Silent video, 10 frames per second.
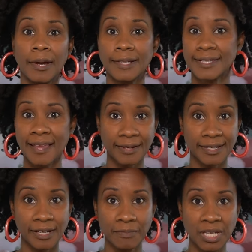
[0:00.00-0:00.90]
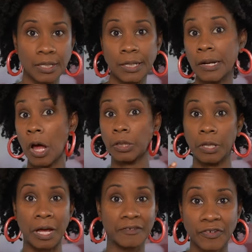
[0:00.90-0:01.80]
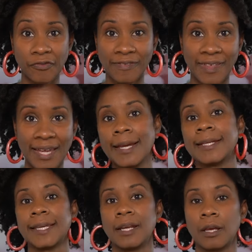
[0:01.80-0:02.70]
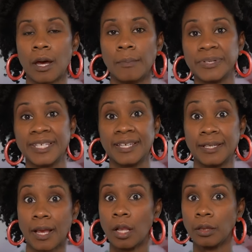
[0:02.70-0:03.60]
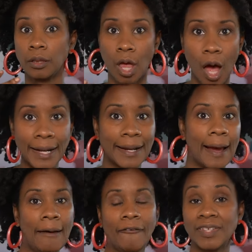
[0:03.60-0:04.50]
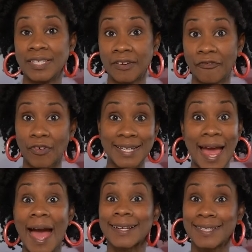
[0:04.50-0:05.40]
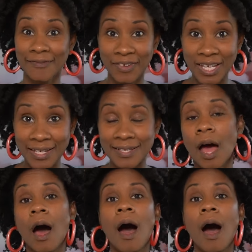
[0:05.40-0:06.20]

Sex can mean a lot of different things. It encompasses a lot of different activities.